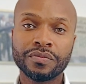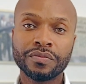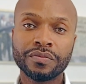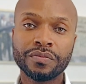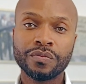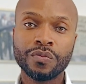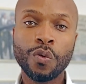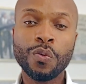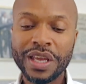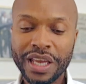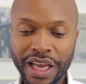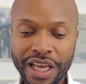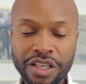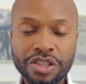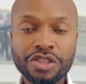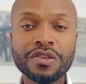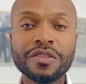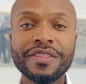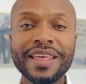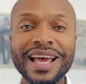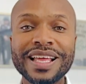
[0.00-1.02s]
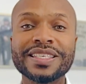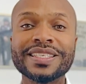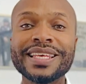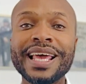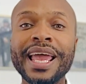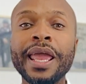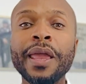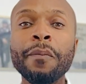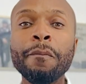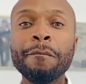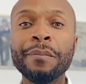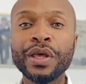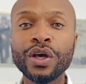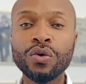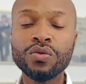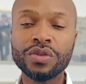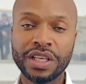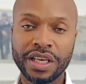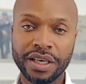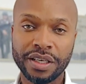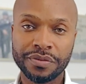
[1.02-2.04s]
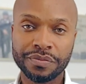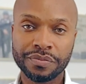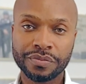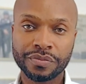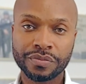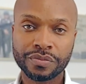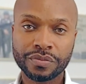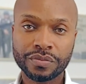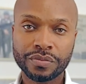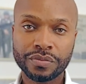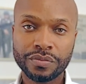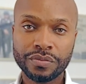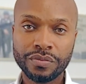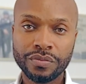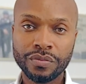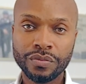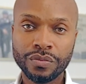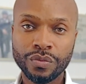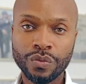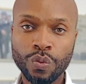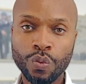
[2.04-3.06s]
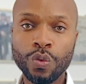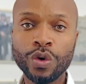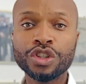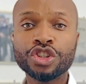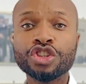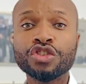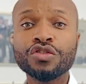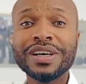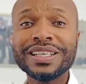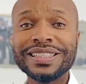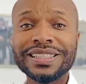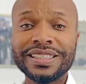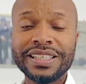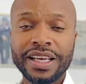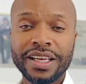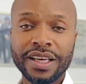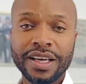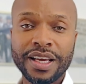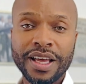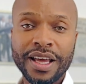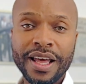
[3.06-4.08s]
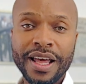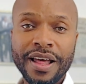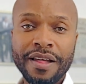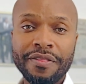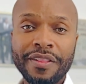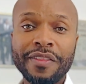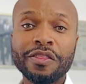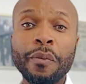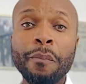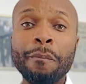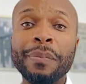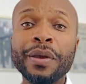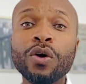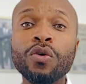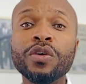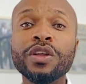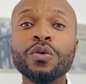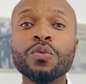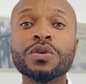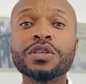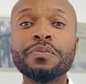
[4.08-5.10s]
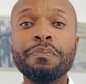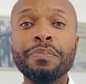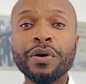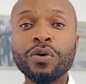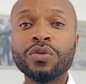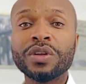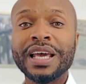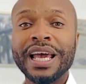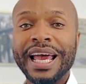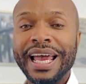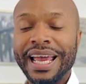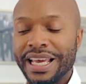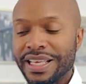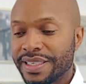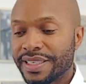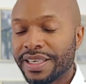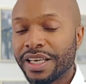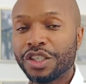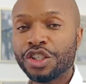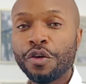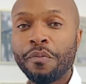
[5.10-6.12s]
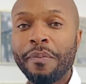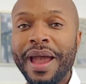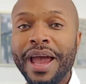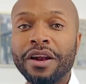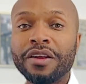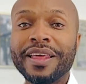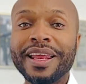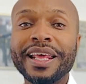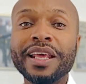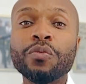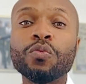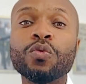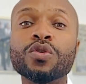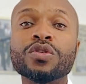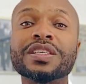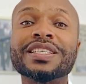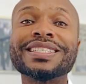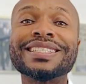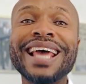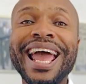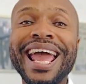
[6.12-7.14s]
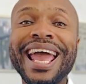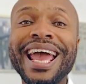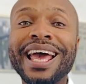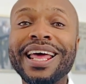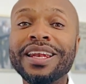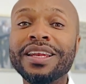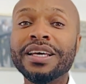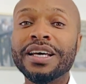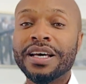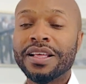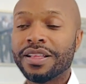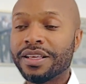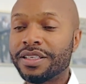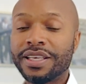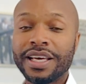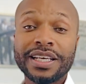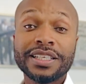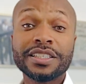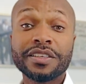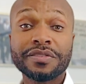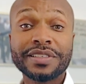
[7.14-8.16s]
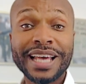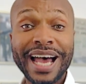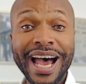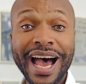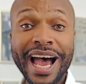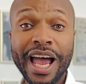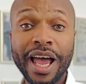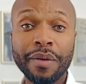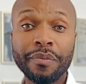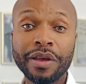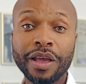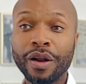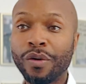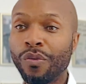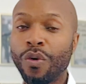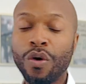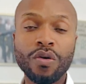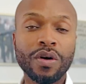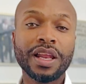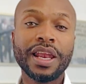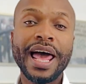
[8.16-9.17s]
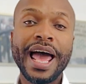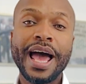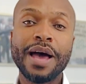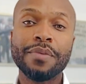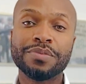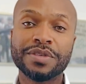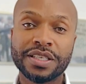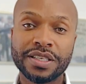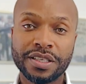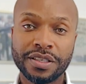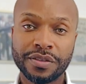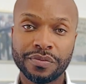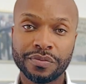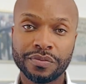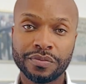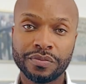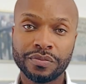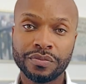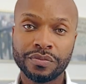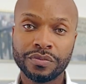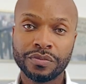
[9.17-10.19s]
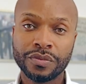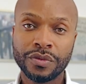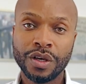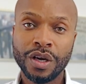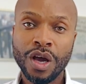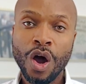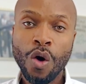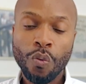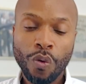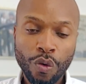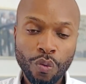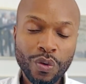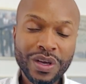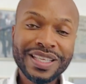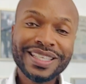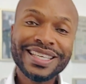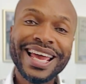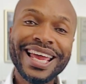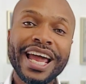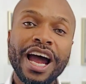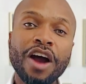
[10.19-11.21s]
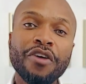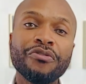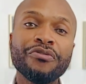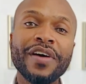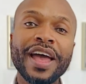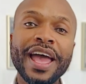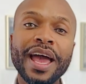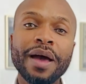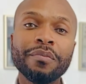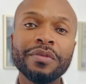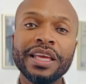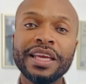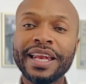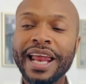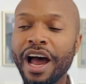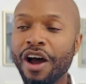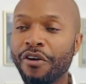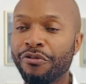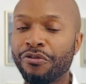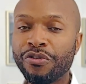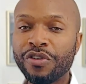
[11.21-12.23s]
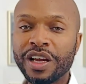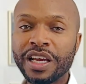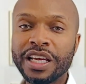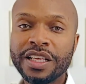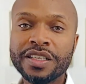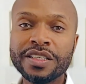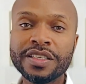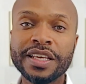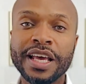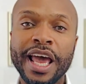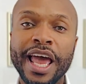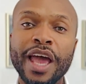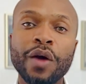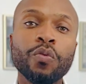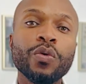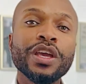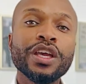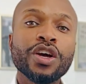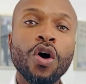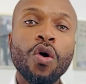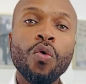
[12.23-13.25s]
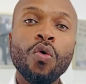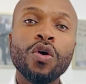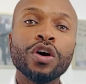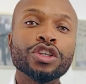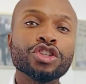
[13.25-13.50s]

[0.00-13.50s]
When we enter that same building, we're trusting that the building was built in such a manner that it will stand the test of time and it won't collapse. When we take our family and our friends and we go on